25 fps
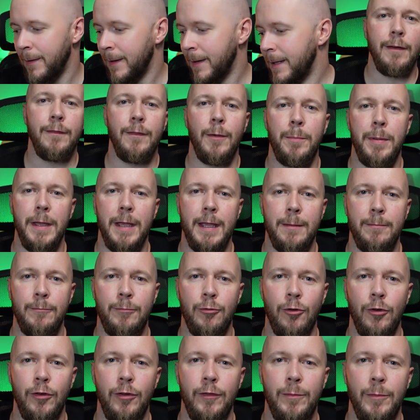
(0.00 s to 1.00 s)
Another big
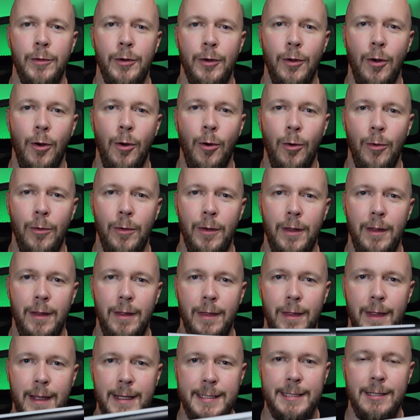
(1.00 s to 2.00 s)
improvement on
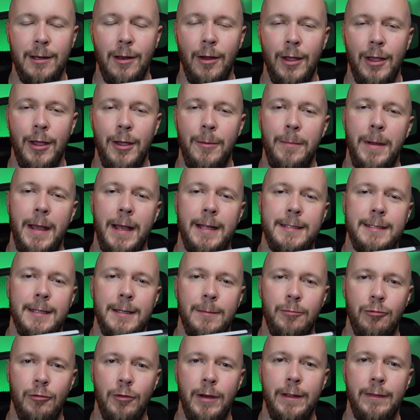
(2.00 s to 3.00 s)
this light compared to the
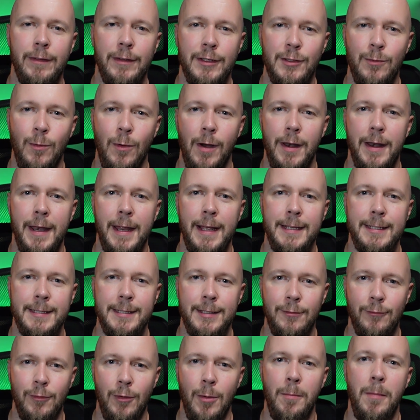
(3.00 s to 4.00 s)
previous one is
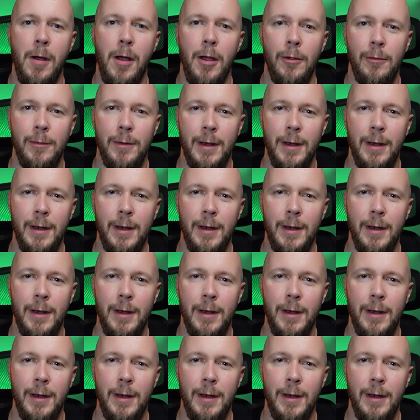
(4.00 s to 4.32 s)
the remote.